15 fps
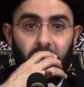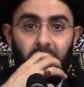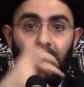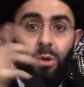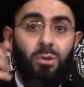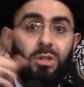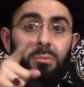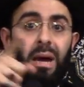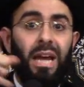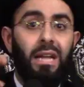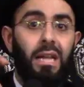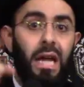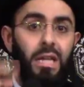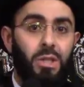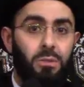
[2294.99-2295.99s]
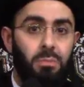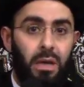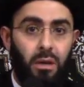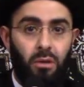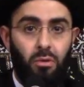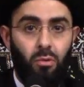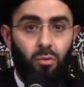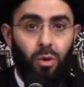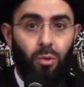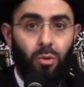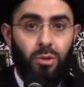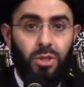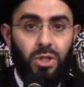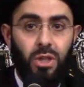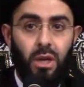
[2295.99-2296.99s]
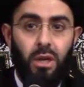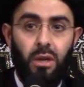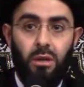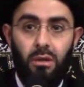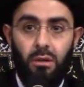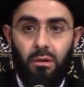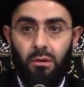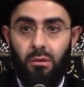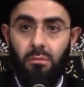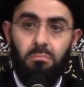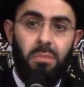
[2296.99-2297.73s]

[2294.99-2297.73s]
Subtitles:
he was my classmate when we were studying